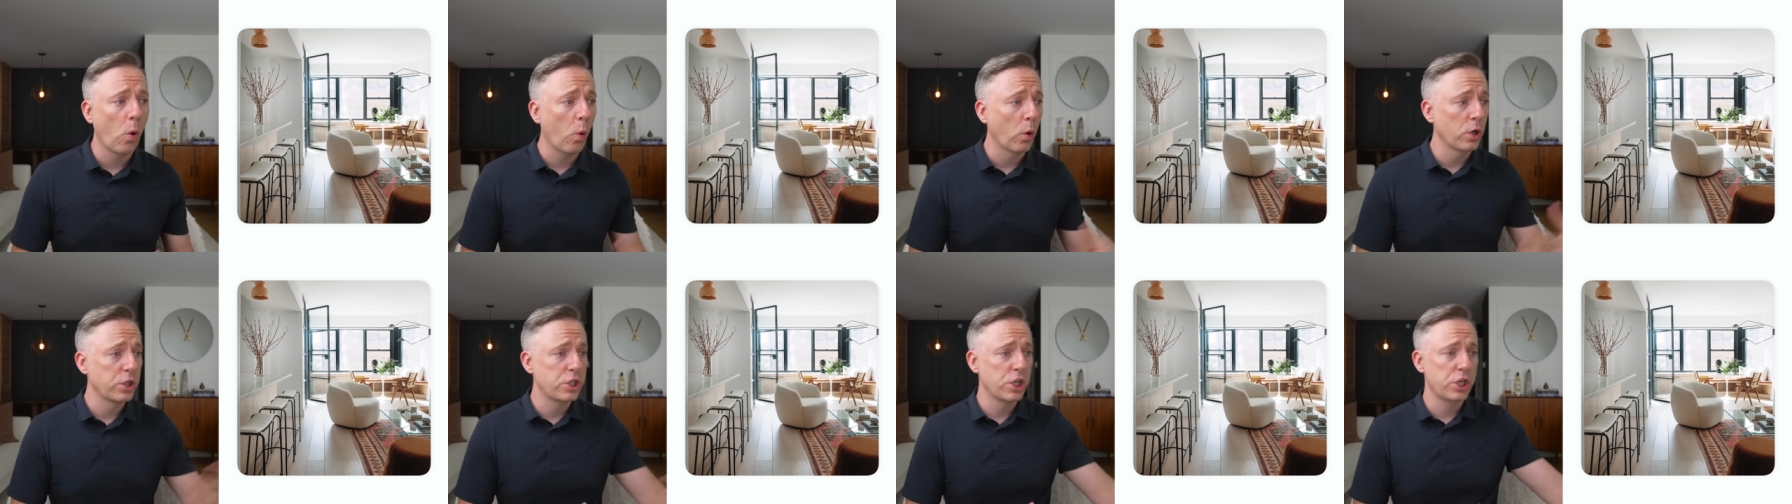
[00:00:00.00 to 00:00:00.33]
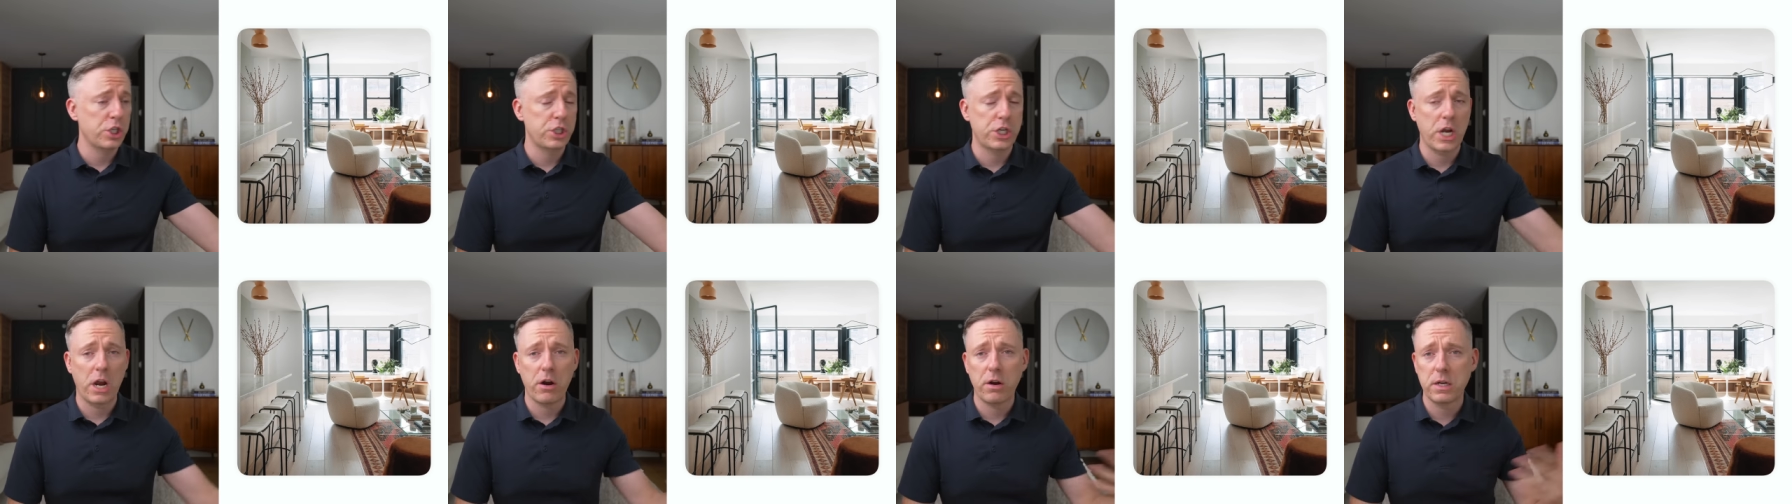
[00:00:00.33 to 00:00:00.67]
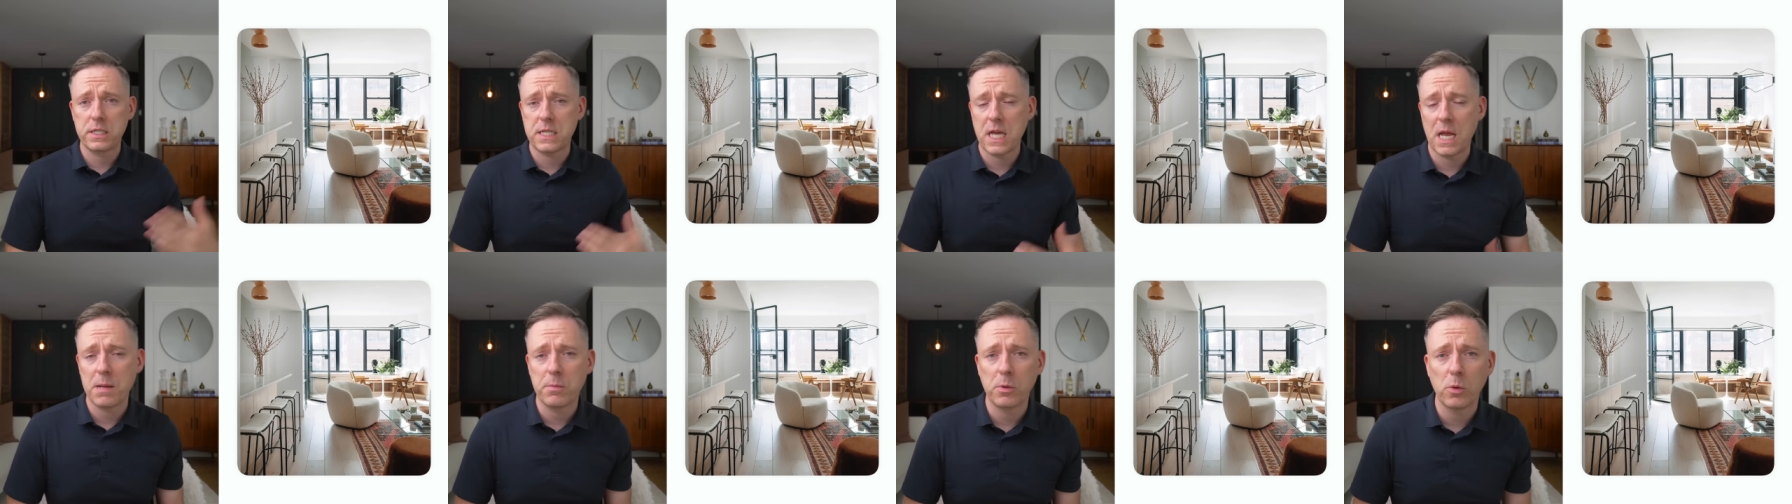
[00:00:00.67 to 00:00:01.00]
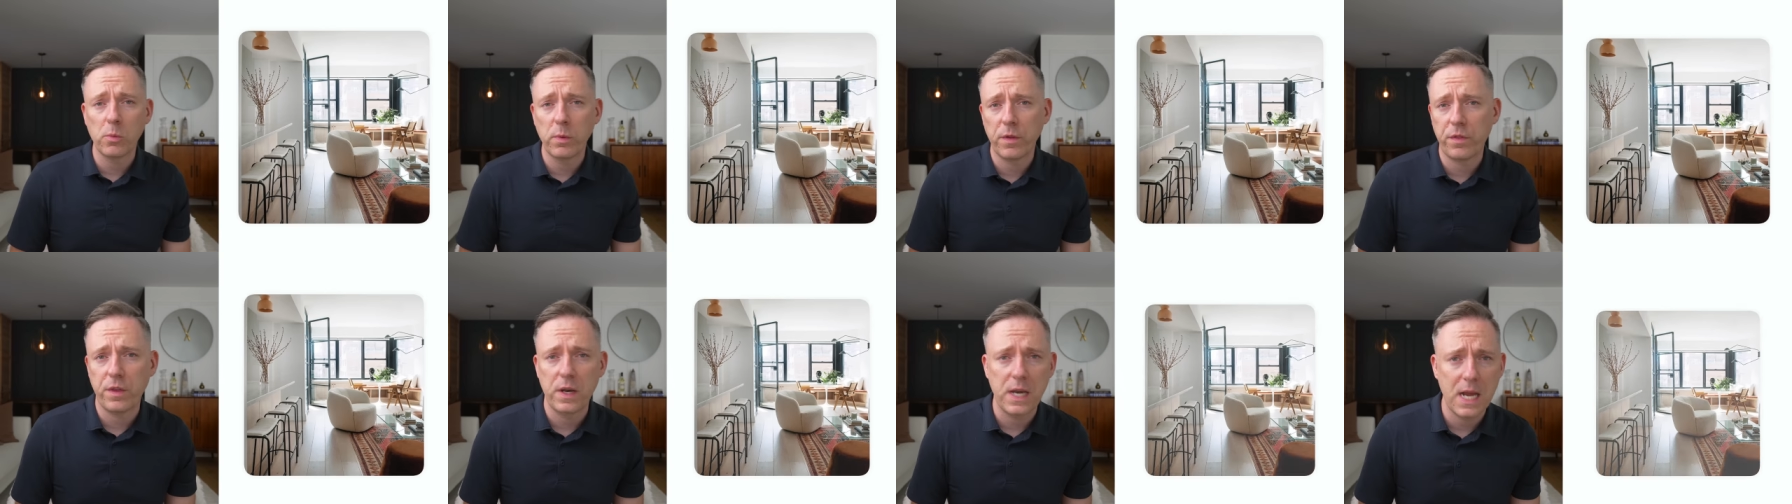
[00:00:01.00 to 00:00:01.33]
or to share a table
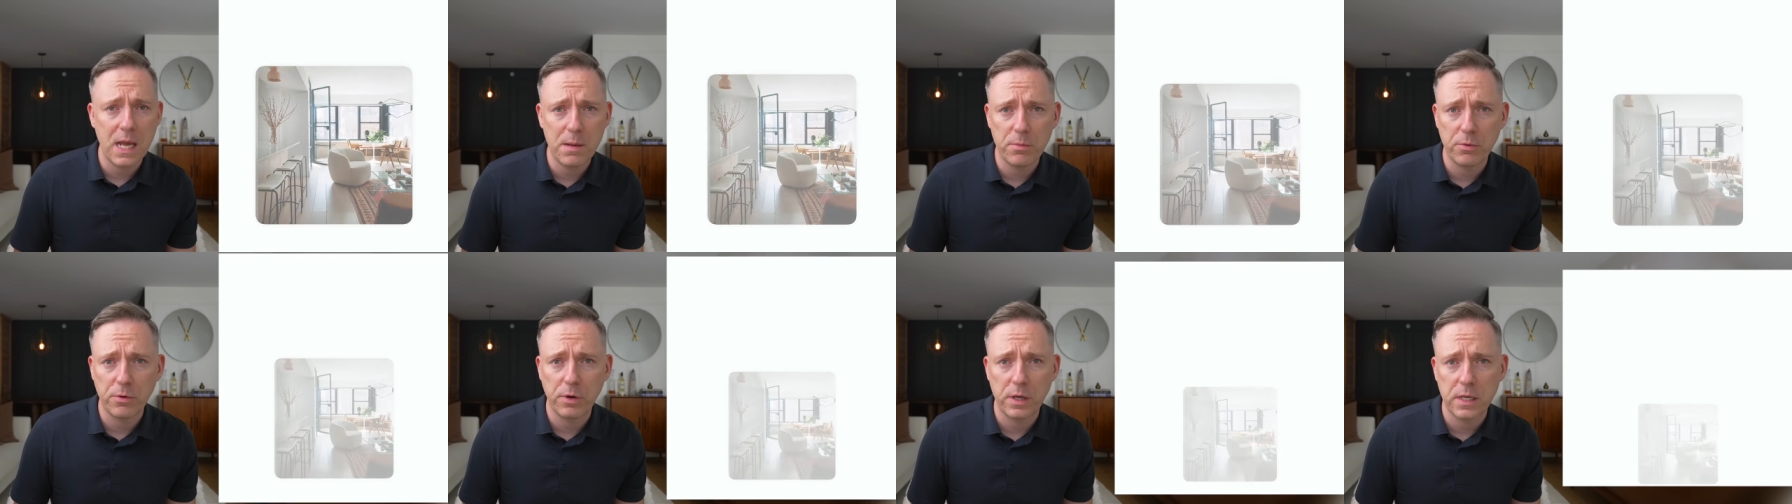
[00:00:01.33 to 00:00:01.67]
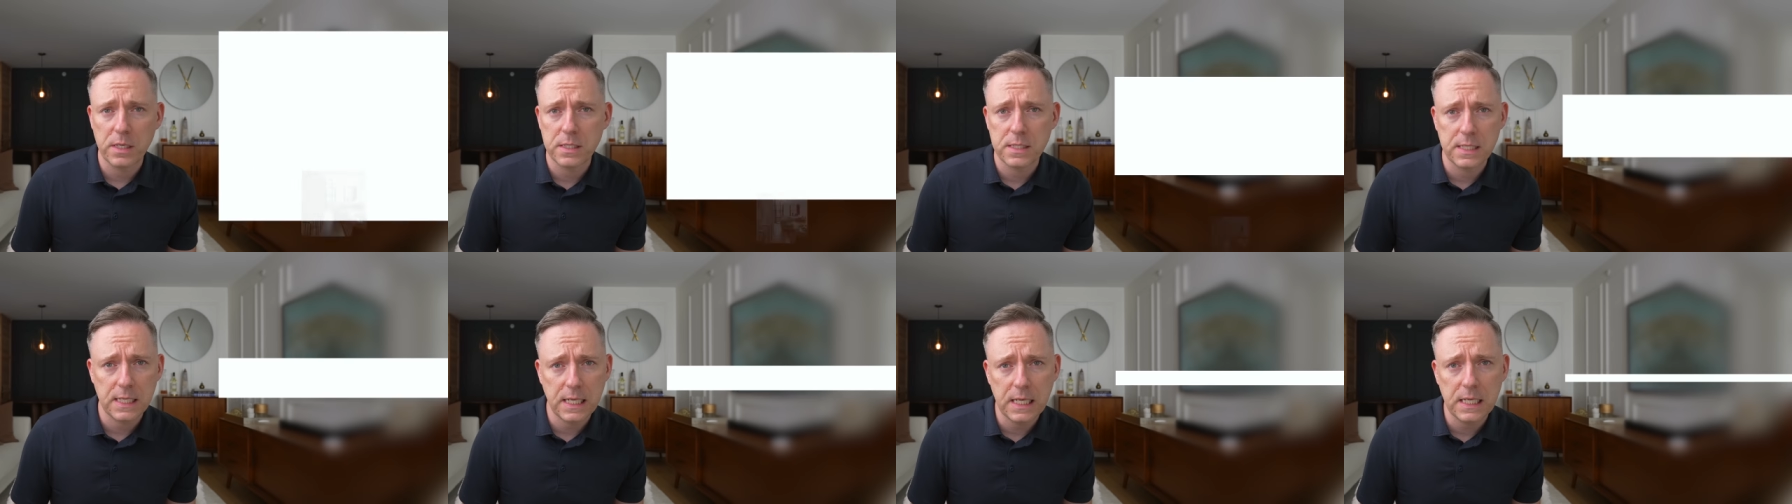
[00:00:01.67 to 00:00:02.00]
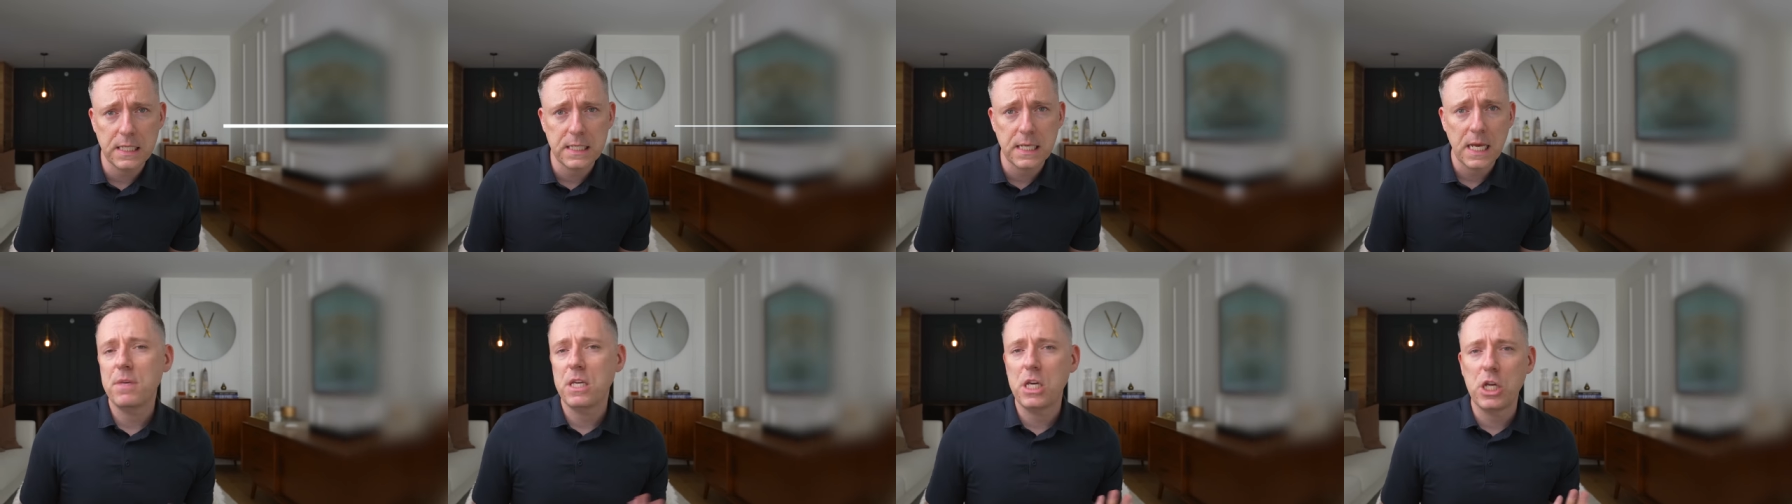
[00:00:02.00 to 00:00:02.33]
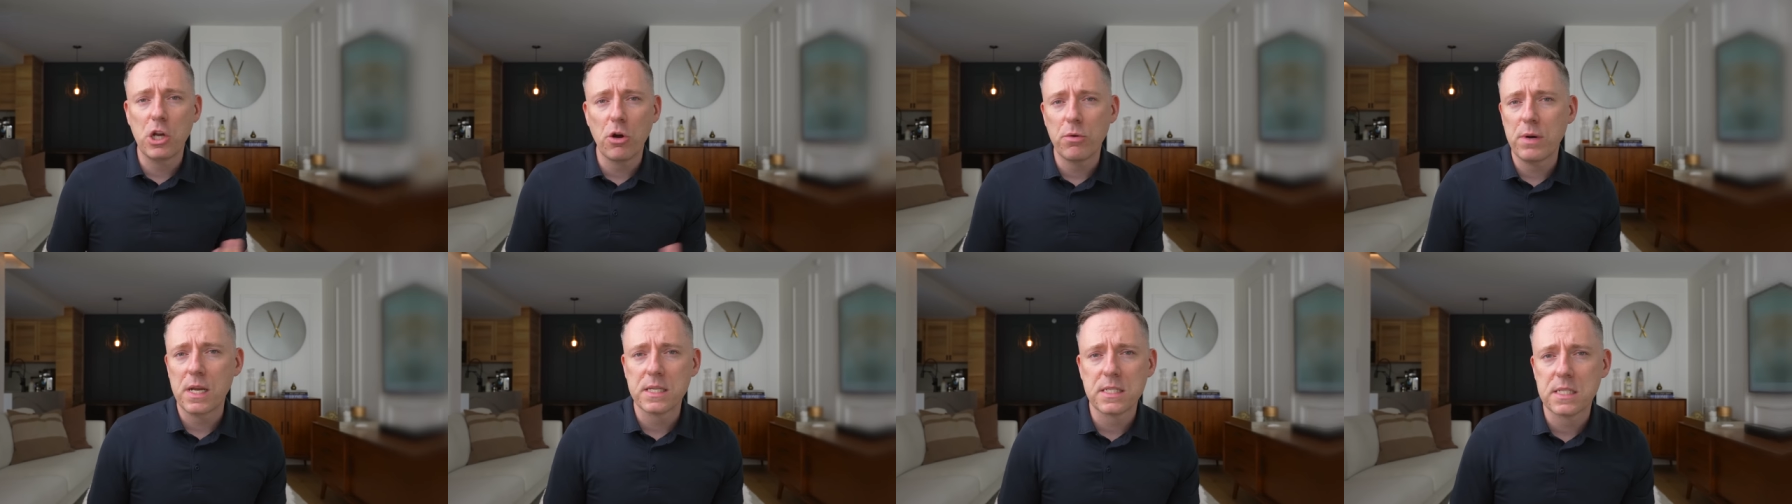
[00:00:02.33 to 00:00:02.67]
with the neighboring seat, you
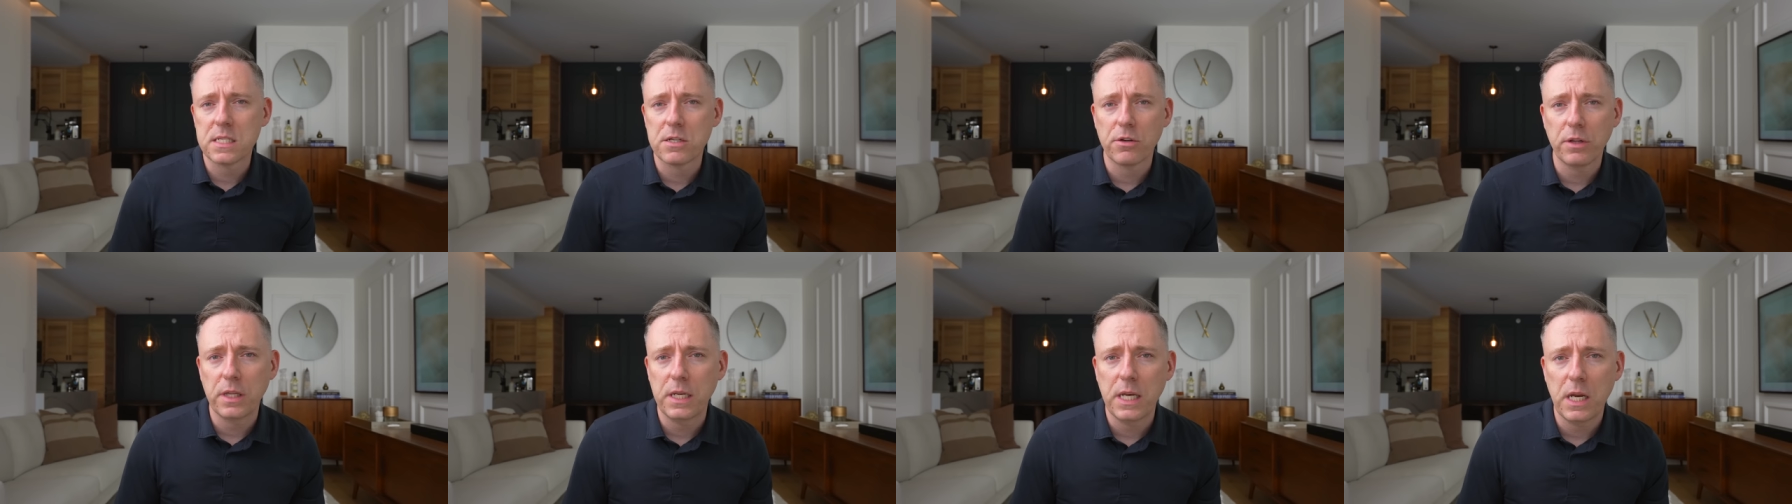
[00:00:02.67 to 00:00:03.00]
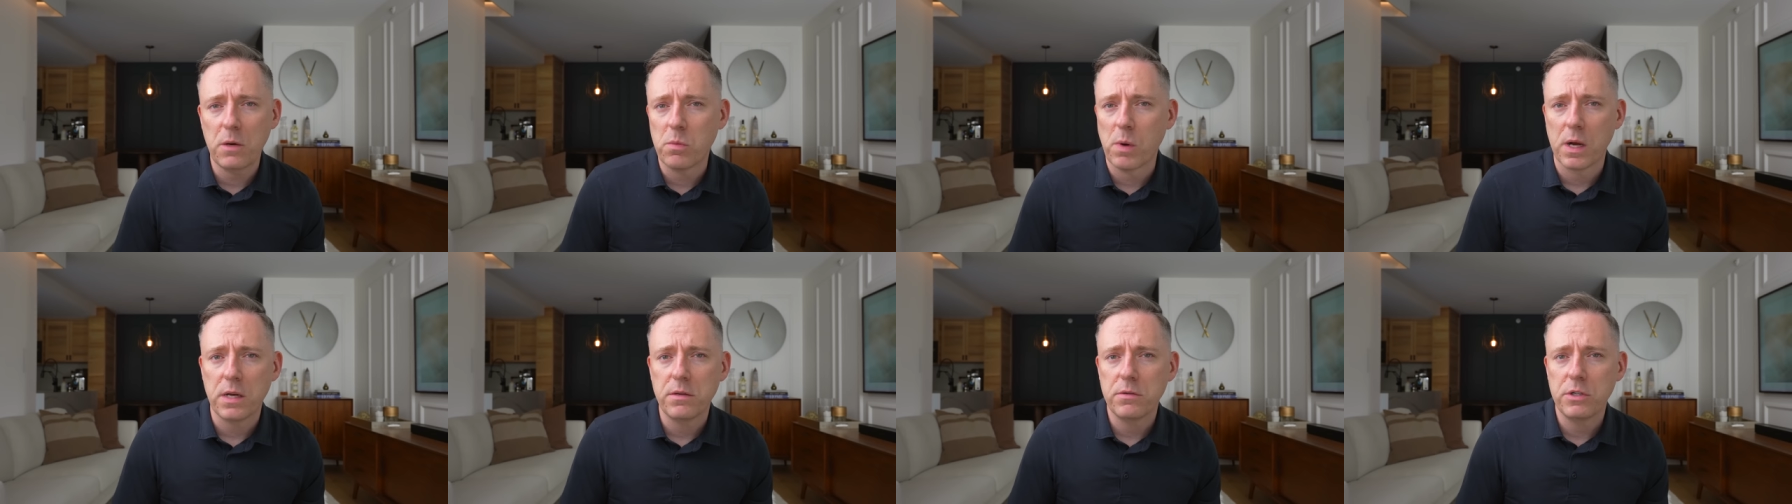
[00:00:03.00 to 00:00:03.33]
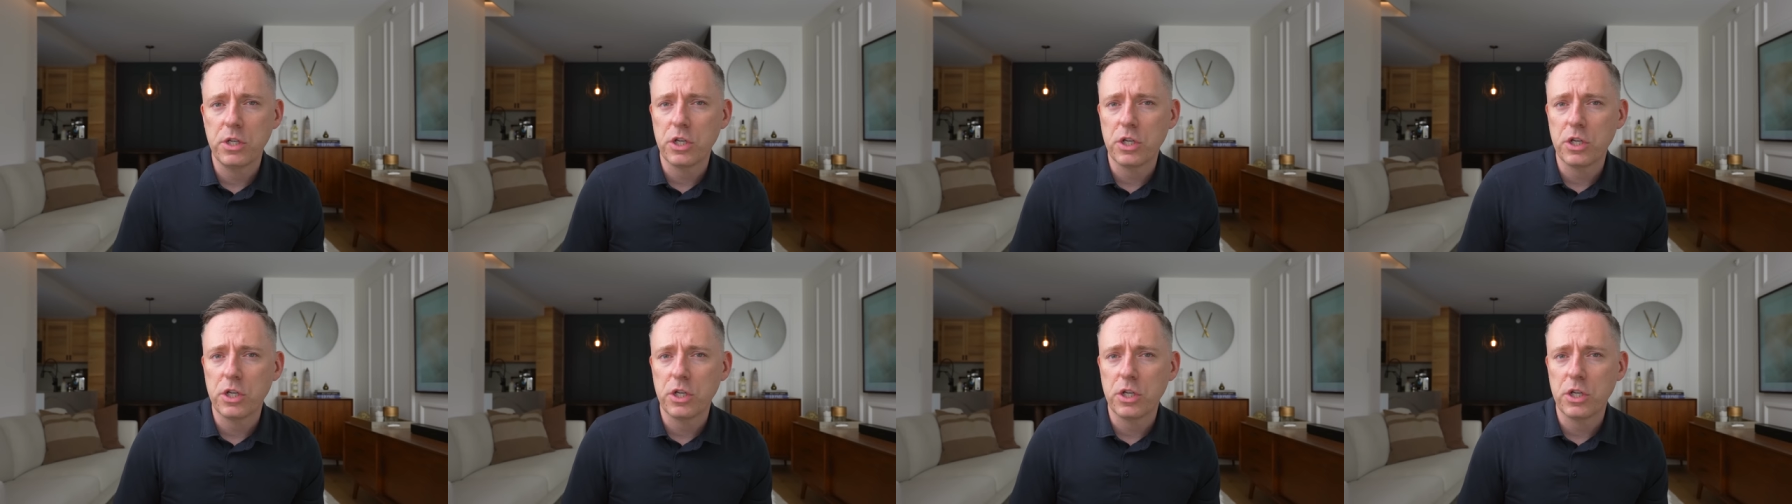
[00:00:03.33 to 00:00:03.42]
don't necessarily need one.